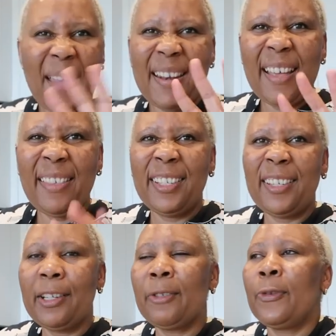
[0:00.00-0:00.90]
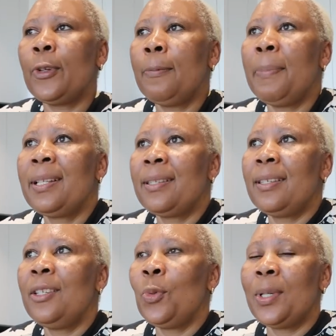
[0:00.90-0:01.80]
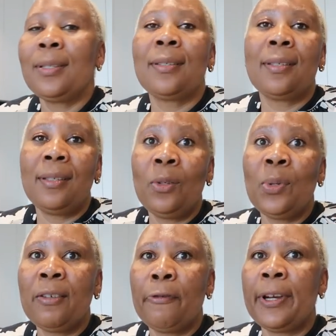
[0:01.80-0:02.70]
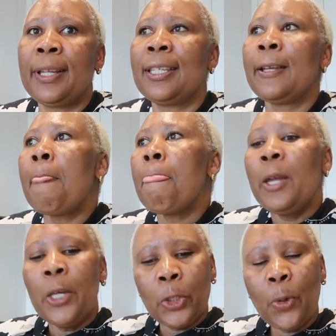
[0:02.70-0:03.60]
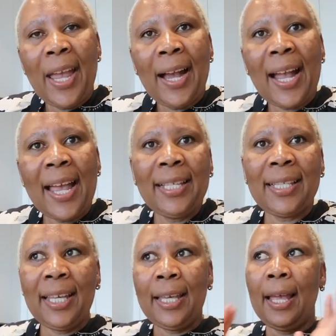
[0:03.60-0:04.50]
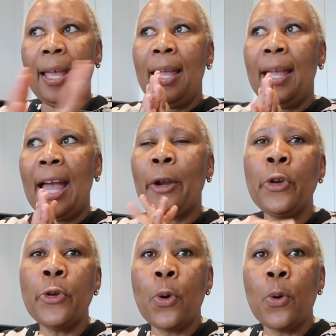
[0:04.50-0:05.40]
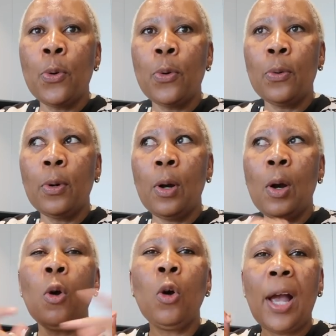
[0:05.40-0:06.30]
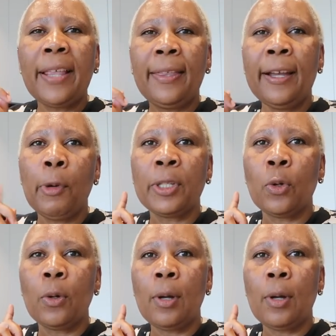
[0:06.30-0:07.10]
Nothing stressful, but it was a friend. So yeah, guys, I don't know. Oh, I think I was